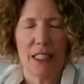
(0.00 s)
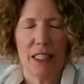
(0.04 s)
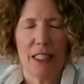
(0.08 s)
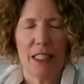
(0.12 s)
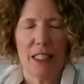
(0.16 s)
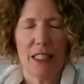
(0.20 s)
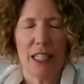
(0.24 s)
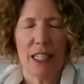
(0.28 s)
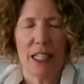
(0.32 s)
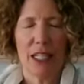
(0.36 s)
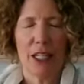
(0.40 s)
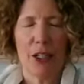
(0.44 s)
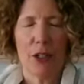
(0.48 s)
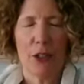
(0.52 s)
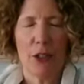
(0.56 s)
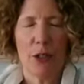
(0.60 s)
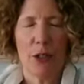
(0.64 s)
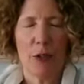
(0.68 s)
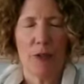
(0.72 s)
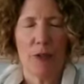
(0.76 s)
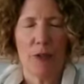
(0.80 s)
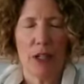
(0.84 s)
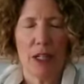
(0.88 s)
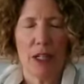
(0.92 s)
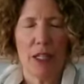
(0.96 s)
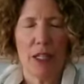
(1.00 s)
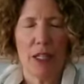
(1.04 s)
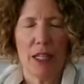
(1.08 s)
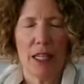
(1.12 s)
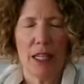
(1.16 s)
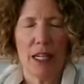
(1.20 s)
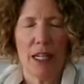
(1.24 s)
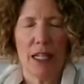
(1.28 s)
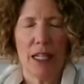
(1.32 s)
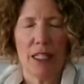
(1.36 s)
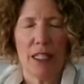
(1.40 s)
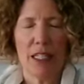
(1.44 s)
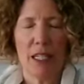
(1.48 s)
and letting go of all
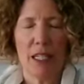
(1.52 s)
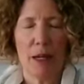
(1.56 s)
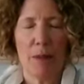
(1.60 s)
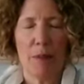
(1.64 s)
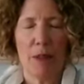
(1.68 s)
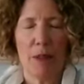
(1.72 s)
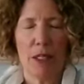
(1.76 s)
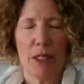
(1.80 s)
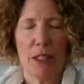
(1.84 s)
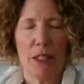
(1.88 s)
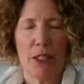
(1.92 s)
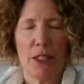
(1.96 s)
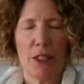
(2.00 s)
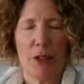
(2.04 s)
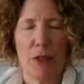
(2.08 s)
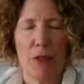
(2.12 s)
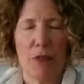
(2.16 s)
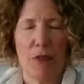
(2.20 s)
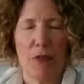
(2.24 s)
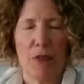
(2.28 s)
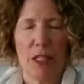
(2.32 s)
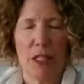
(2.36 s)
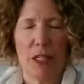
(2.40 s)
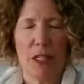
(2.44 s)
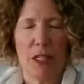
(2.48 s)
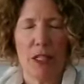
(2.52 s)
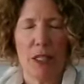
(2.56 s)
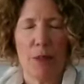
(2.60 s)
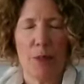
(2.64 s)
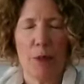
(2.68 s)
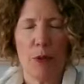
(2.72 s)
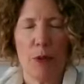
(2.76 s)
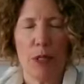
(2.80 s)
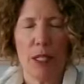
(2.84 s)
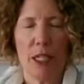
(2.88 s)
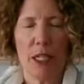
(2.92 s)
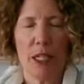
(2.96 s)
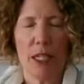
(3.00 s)
that has happened so far this
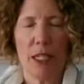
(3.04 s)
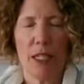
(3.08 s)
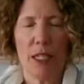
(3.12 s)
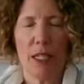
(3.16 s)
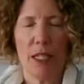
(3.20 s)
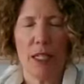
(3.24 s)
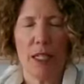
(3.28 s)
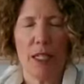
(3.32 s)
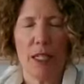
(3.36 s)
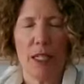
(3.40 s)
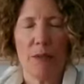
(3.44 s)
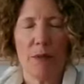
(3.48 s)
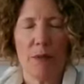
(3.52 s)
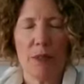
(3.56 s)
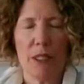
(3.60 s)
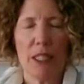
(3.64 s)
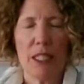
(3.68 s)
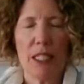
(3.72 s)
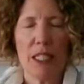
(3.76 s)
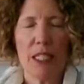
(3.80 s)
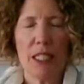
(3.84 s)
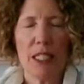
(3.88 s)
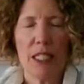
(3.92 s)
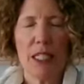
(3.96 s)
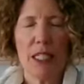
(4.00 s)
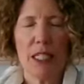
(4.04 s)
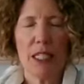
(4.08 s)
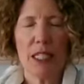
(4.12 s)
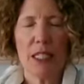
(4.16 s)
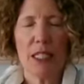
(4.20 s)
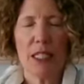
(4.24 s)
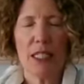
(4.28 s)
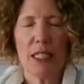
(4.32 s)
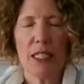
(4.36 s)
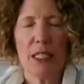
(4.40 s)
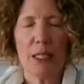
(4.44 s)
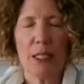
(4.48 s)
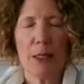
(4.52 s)
morning and releasing
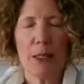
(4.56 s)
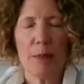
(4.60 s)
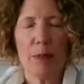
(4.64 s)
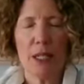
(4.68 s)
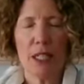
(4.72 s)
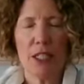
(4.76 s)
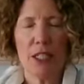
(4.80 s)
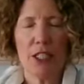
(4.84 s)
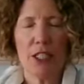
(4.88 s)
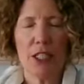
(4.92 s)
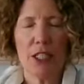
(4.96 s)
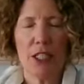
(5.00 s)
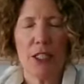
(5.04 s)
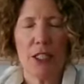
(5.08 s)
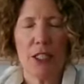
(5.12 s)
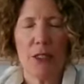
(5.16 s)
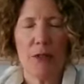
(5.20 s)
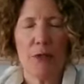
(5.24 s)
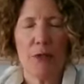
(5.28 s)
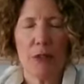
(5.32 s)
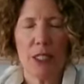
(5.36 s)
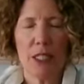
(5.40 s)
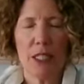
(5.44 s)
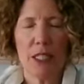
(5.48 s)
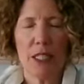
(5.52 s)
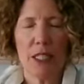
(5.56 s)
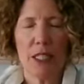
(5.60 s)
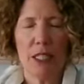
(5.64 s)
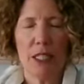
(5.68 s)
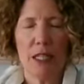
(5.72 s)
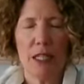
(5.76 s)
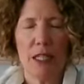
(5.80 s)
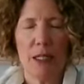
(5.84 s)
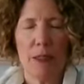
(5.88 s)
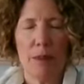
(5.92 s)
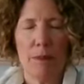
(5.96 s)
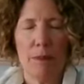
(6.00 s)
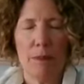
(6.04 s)
anticipation of what's to
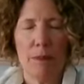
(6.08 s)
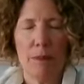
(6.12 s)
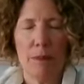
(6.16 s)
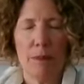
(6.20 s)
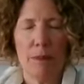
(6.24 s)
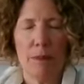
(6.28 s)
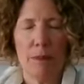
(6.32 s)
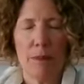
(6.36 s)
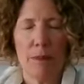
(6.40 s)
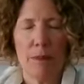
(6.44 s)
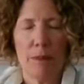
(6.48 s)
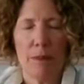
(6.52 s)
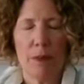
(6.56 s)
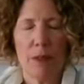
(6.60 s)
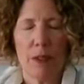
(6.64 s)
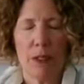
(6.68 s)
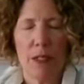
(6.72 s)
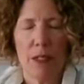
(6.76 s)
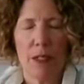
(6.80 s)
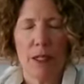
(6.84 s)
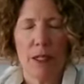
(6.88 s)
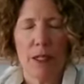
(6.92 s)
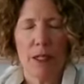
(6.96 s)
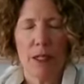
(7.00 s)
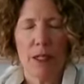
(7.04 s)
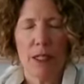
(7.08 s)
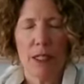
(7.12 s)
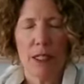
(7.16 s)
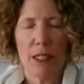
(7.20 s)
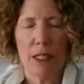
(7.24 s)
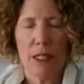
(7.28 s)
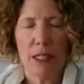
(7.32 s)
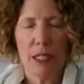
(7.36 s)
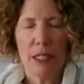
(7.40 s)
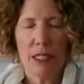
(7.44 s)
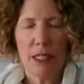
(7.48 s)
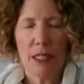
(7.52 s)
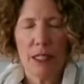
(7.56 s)
come.
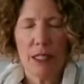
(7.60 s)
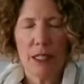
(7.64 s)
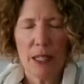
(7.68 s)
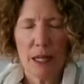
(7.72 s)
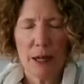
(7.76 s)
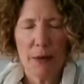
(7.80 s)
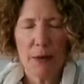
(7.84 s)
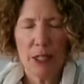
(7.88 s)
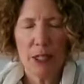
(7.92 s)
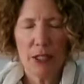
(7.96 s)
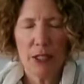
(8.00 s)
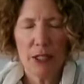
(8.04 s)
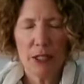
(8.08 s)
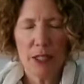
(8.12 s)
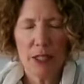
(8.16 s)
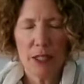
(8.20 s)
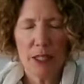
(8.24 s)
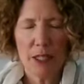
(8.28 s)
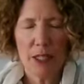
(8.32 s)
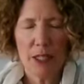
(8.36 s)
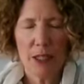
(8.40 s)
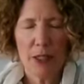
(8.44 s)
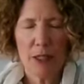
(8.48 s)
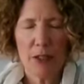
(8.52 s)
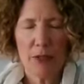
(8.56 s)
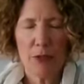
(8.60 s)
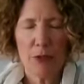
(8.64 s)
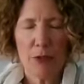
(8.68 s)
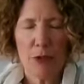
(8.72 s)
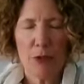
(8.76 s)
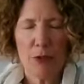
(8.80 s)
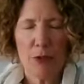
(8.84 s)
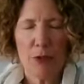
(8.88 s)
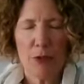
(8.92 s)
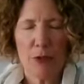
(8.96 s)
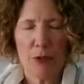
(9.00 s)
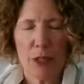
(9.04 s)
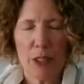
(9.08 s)
Just allowing yourself to
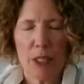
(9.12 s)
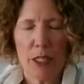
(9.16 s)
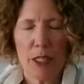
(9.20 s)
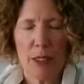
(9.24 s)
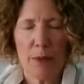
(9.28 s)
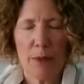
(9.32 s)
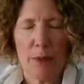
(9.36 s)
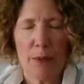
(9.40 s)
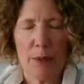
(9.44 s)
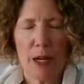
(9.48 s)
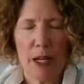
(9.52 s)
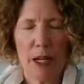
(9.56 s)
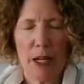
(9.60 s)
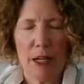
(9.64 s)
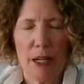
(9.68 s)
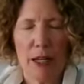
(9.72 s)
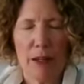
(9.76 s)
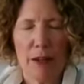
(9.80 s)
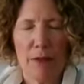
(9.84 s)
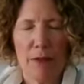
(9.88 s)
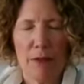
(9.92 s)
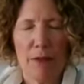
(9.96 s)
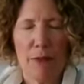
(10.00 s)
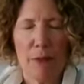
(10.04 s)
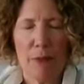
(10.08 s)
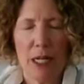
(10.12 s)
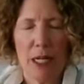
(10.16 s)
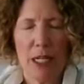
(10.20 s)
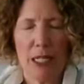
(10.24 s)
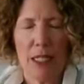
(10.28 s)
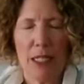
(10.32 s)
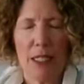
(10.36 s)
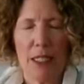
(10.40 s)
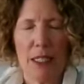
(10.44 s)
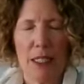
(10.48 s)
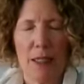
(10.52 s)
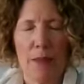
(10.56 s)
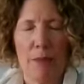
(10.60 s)
fully arrive,
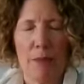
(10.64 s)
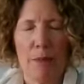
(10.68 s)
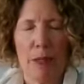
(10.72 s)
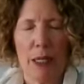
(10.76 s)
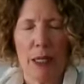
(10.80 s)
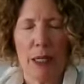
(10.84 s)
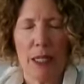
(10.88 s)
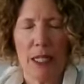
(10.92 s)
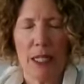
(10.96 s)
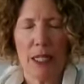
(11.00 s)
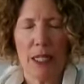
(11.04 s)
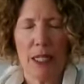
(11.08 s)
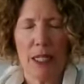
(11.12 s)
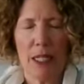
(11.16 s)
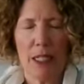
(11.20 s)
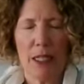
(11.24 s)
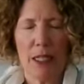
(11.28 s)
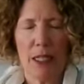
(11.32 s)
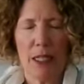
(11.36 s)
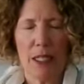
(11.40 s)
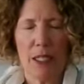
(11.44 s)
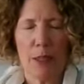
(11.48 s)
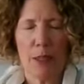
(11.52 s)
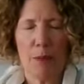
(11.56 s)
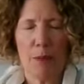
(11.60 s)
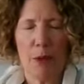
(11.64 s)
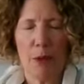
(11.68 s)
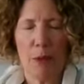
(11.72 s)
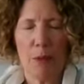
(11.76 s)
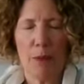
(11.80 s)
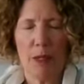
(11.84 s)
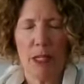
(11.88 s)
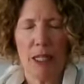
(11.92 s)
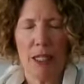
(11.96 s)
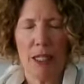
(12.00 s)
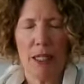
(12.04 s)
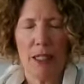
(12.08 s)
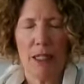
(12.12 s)
mind and body, in this
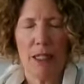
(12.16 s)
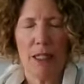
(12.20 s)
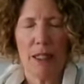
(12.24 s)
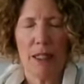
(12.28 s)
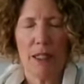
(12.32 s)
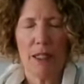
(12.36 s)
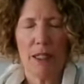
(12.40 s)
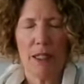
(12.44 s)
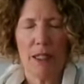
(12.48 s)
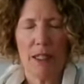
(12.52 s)
moment.